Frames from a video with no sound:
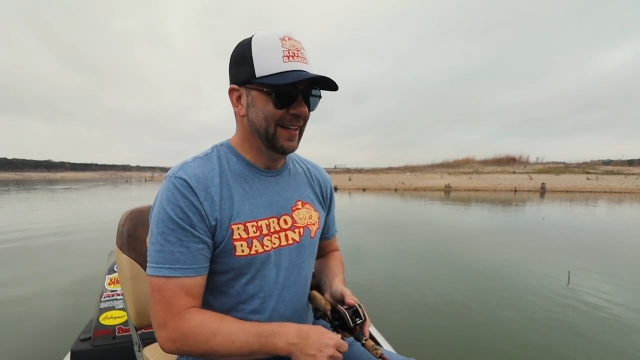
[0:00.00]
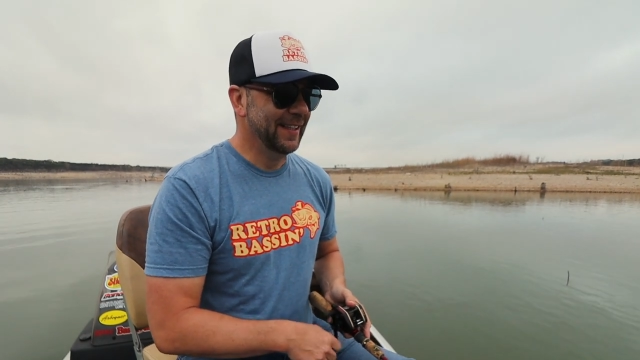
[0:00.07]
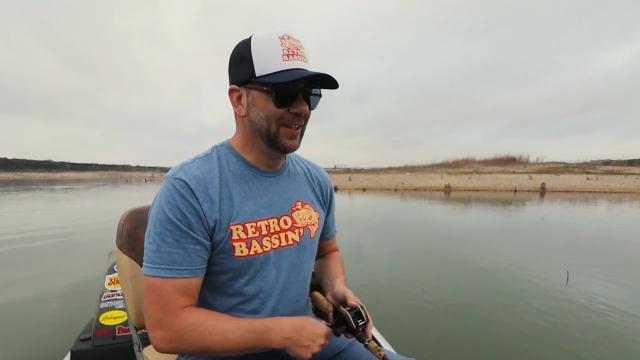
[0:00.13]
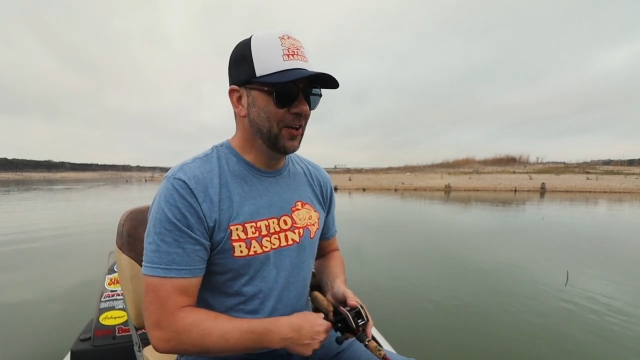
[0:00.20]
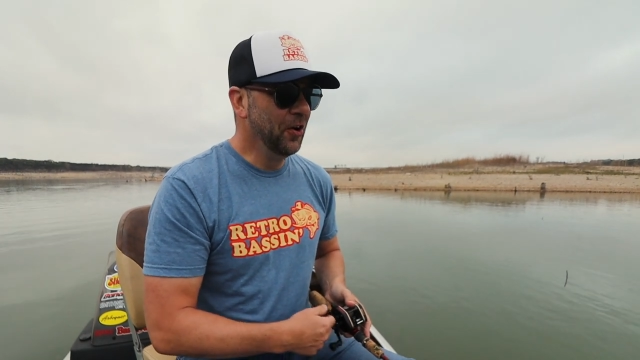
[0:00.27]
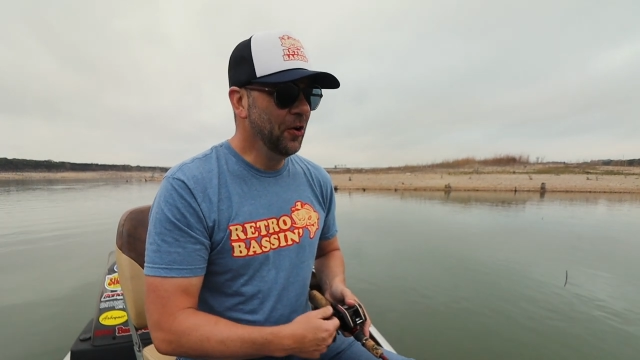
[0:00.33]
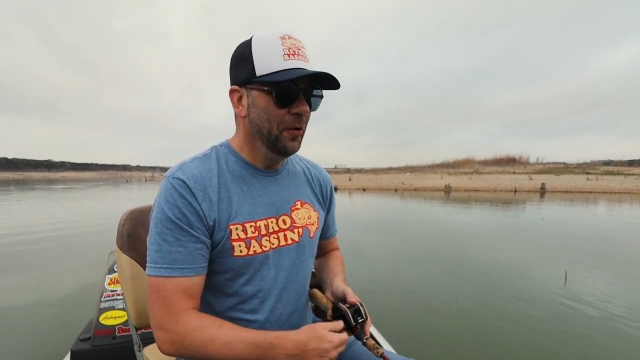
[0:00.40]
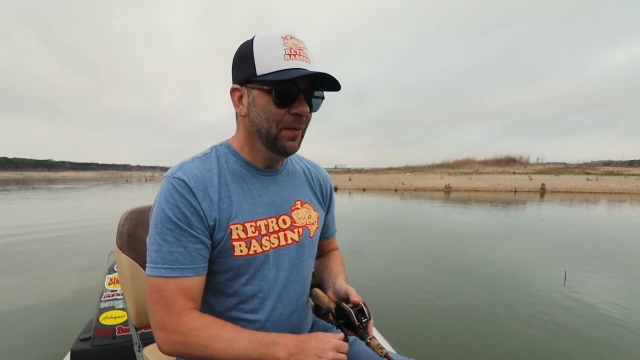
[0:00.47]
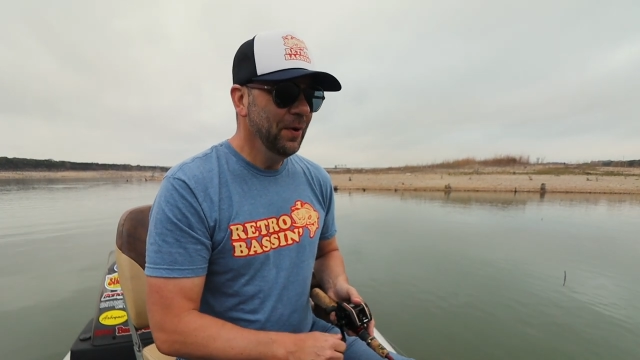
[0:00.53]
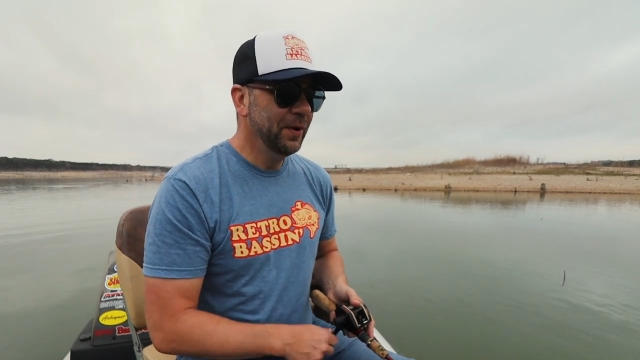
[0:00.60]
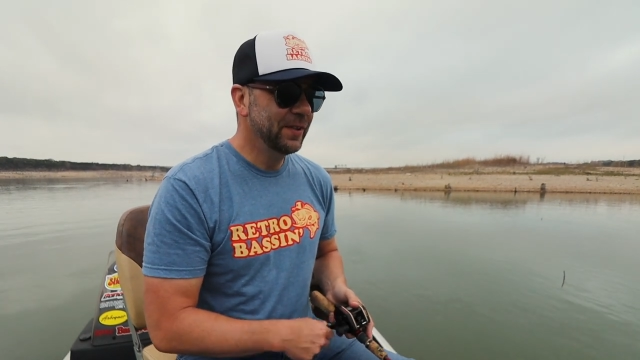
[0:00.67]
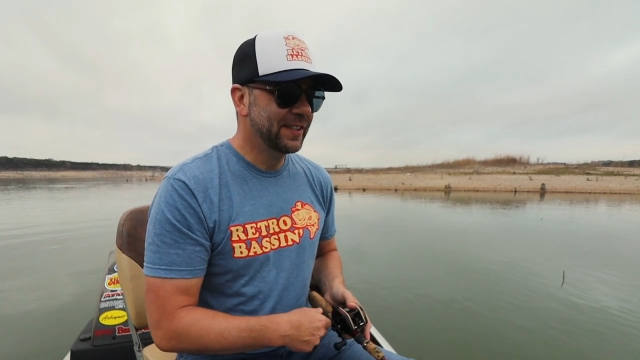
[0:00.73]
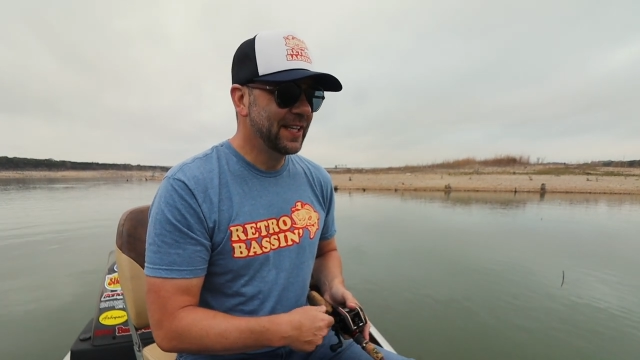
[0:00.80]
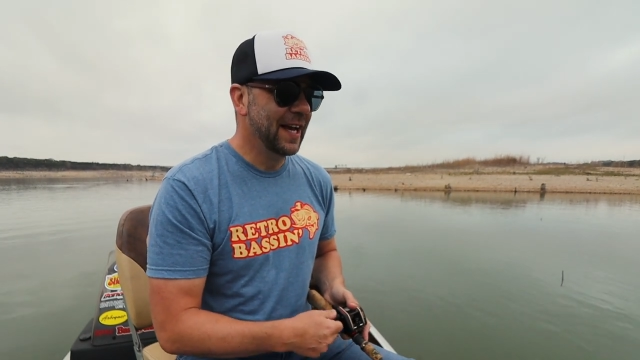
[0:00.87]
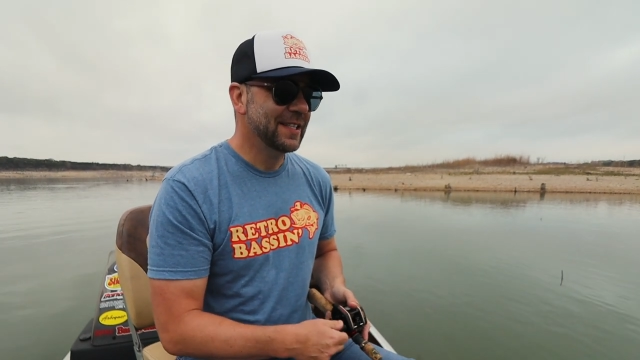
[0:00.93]
It
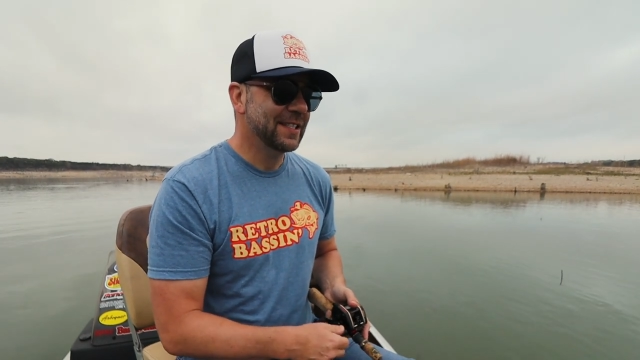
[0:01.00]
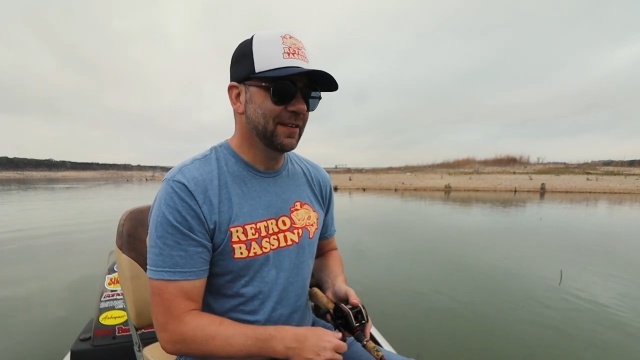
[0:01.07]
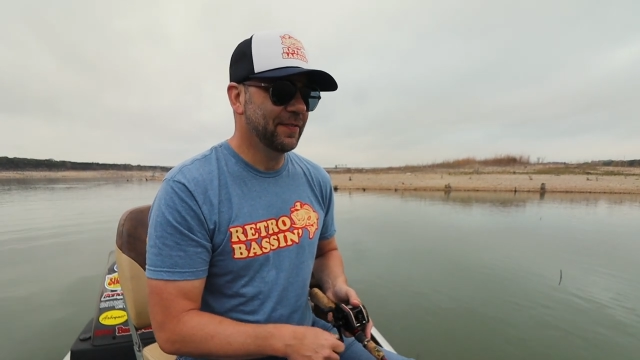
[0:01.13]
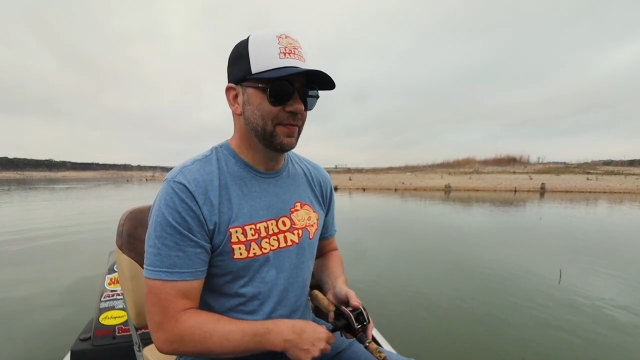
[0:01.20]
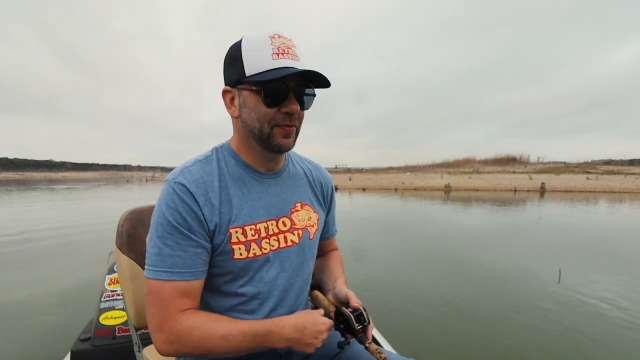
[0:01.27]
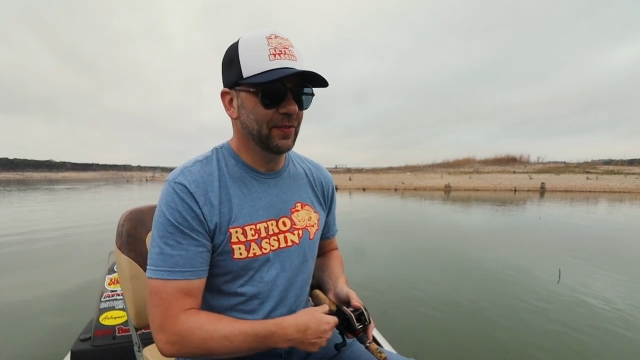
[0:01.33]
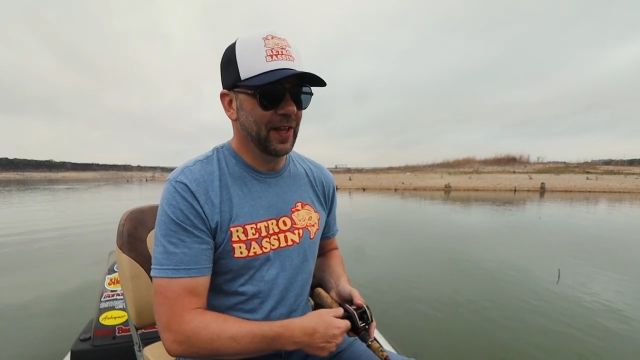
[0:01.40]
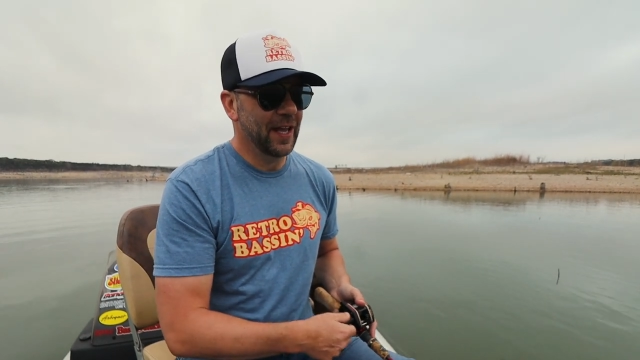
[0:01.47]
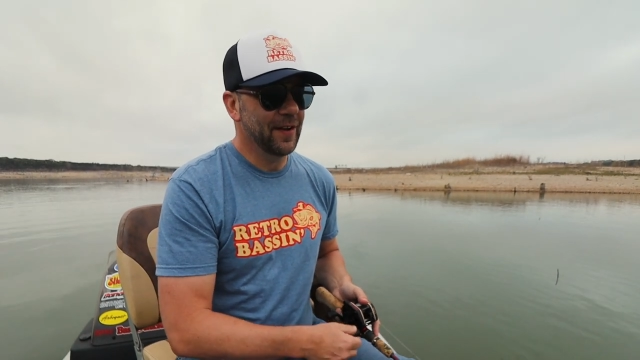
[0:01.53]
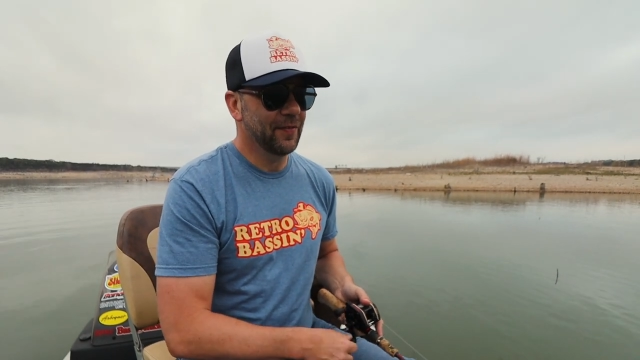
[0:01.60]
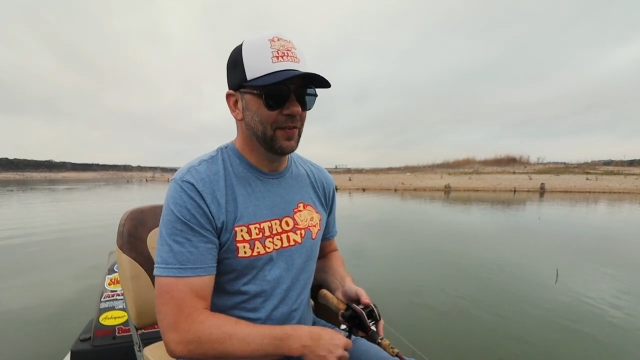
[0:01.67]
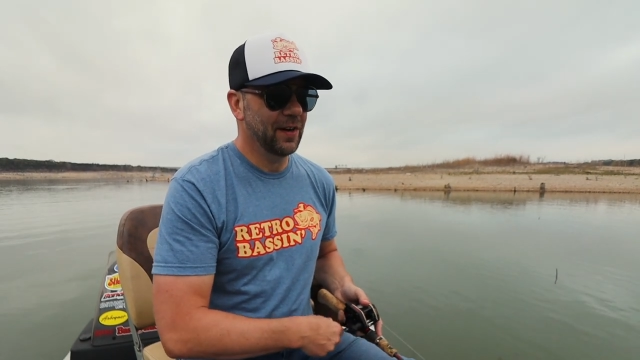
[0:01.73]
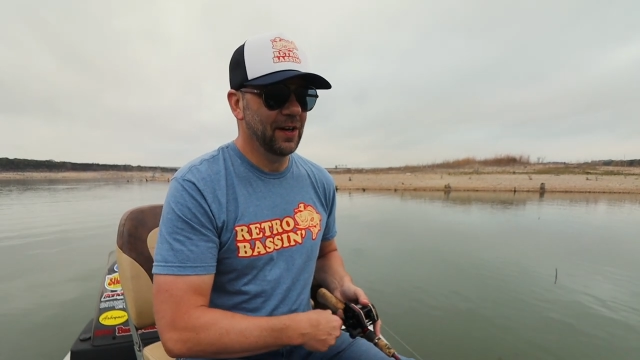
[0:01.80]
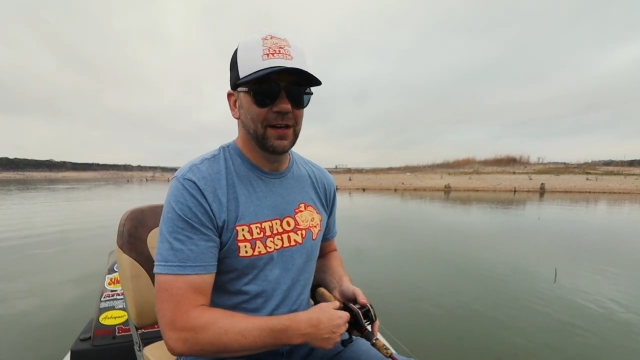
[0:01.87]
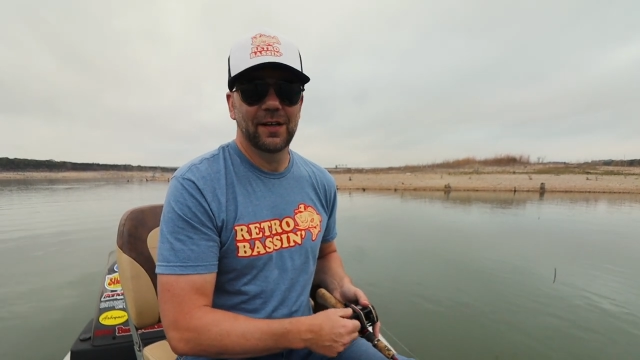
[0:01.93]
almost has a
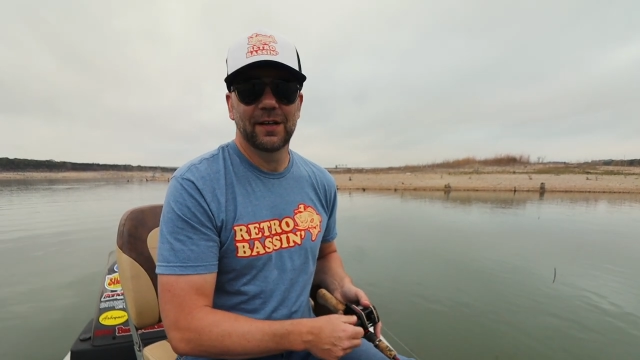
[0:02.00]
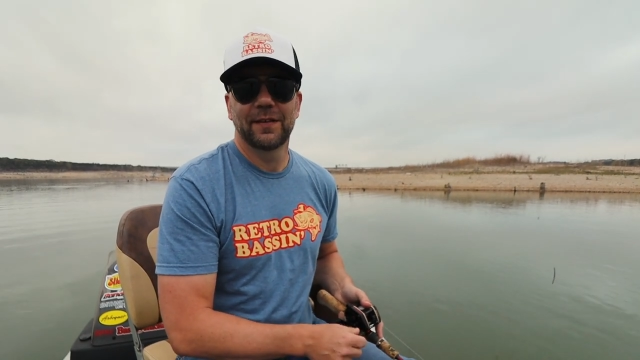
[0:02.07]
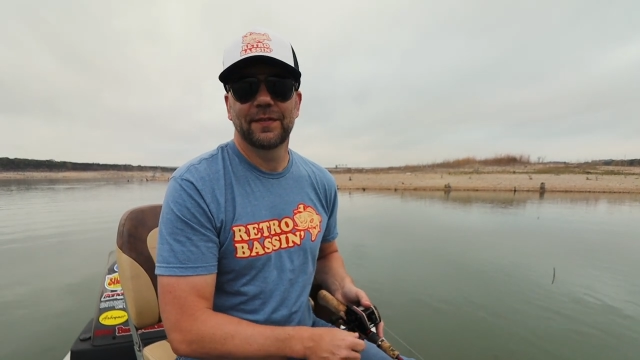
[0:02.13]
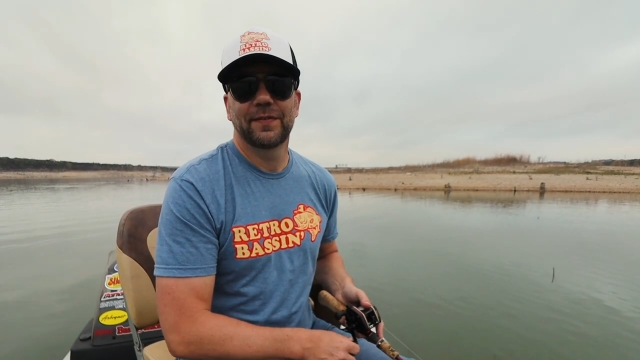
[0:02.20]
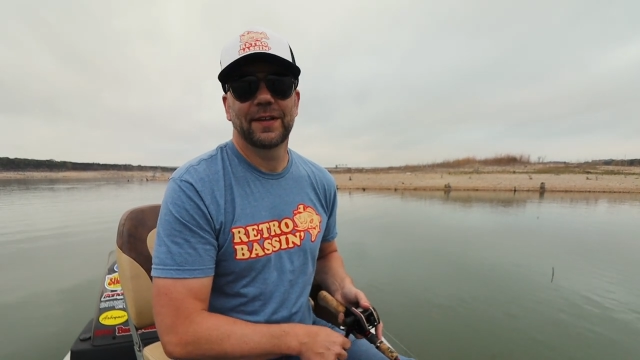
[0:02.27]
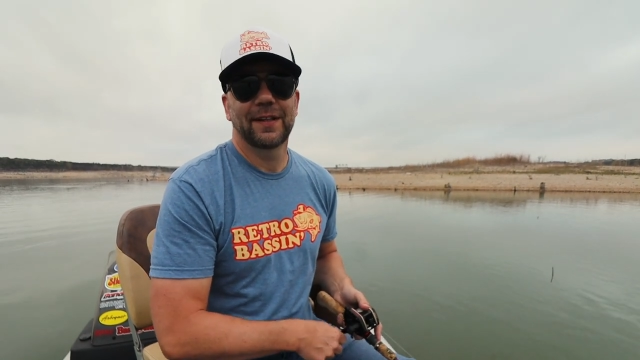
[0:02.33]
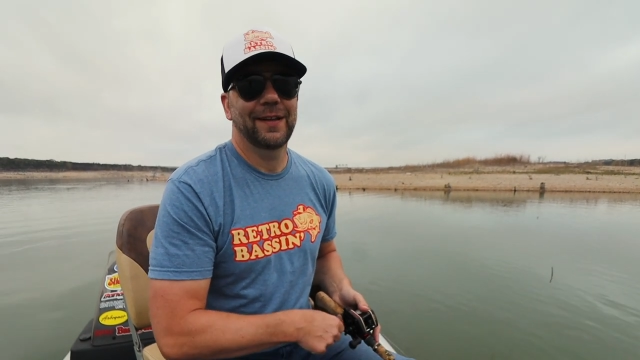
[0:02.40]
flavor of